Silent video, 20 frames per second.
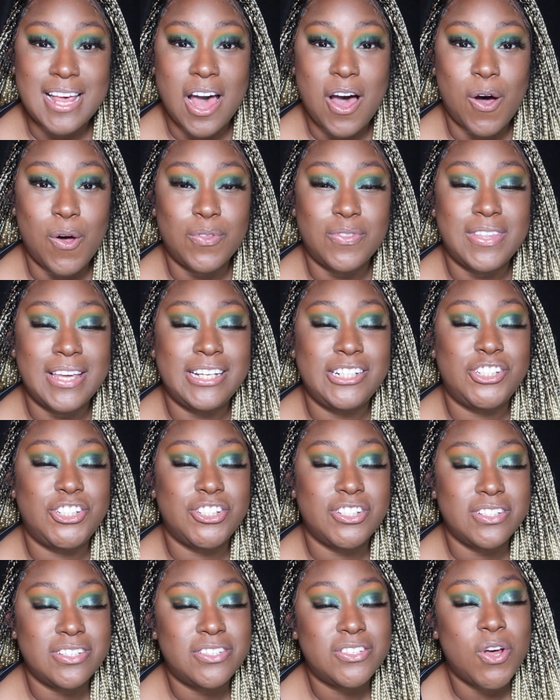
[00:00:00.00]
out they
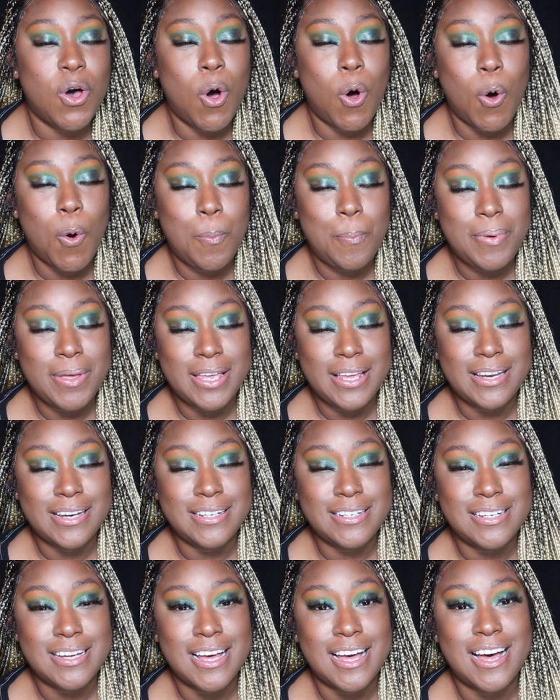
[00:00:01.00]
just
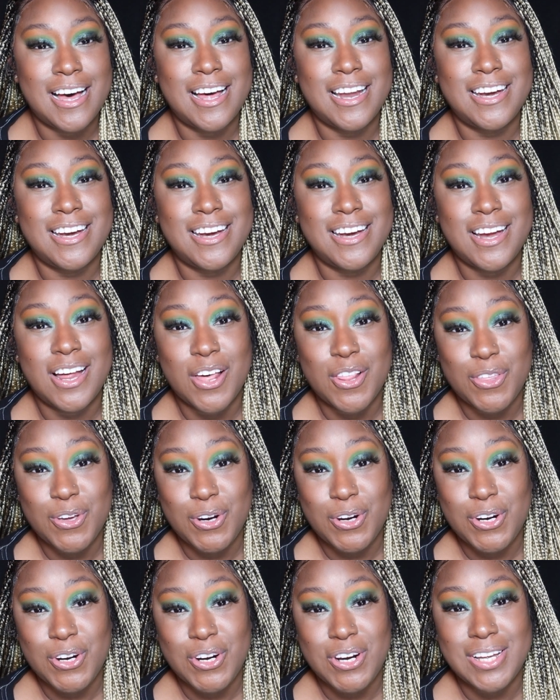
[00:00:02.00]
opened
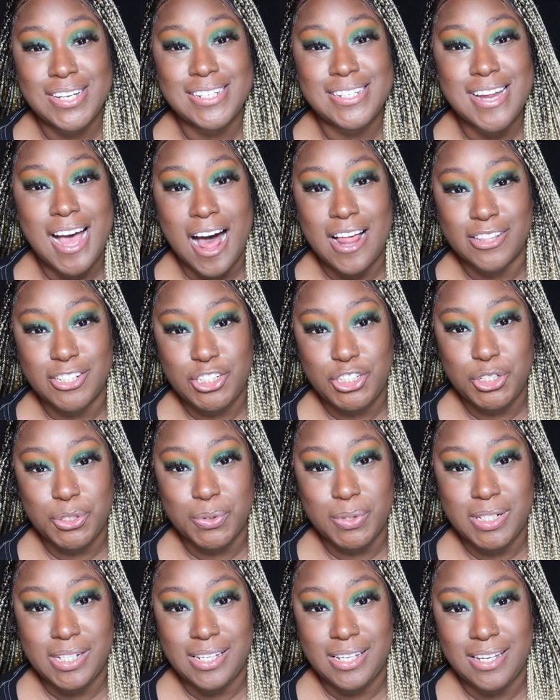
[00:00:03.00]
another Dollar
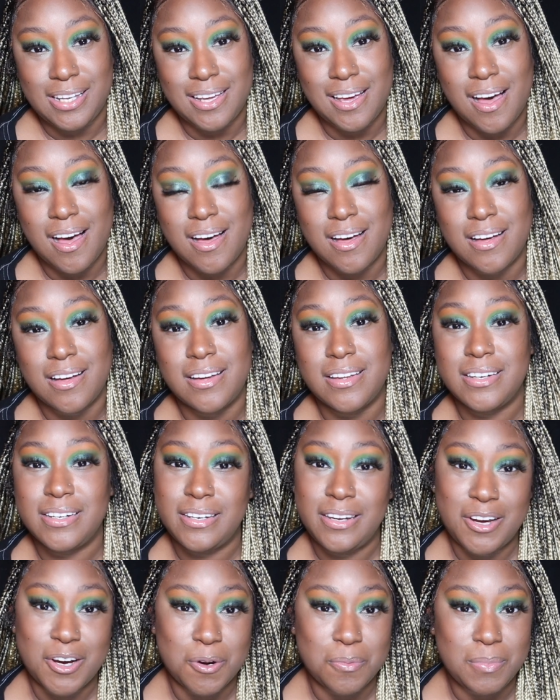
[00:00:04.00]
Tree
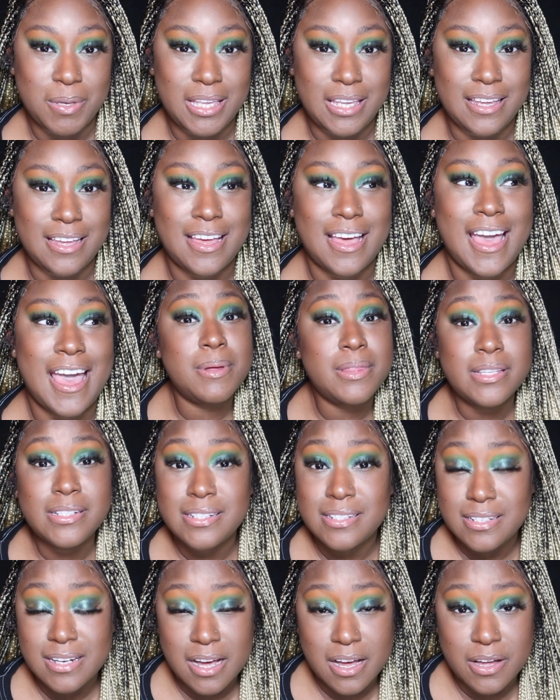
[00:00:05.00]
near me. Some of the
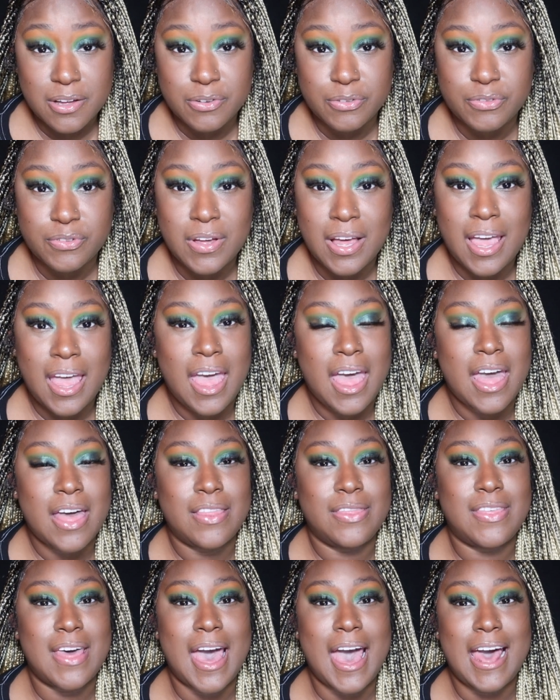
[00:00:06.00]
stuff
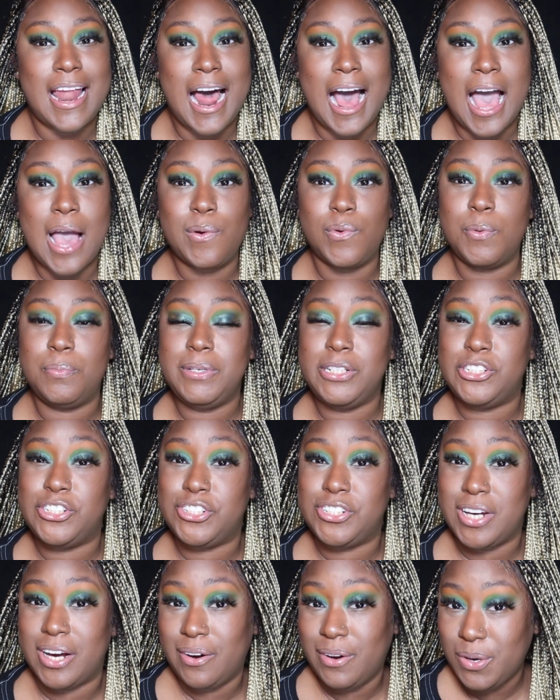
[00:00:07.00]
that I will be
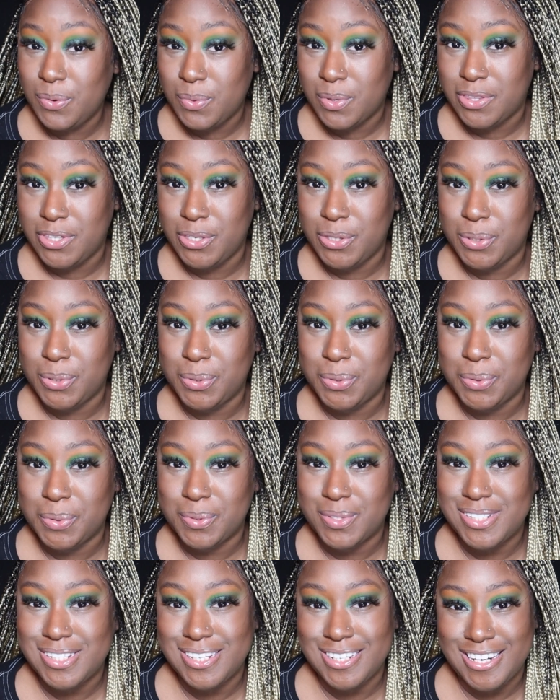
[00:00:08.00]
sharing with
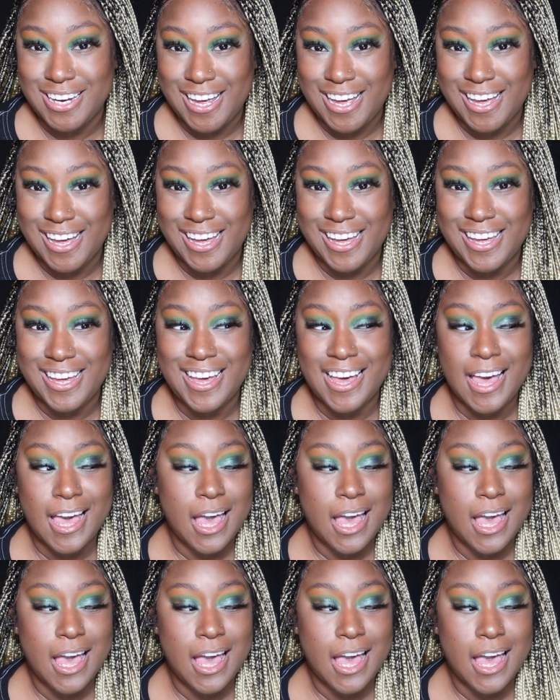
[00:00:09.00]
you today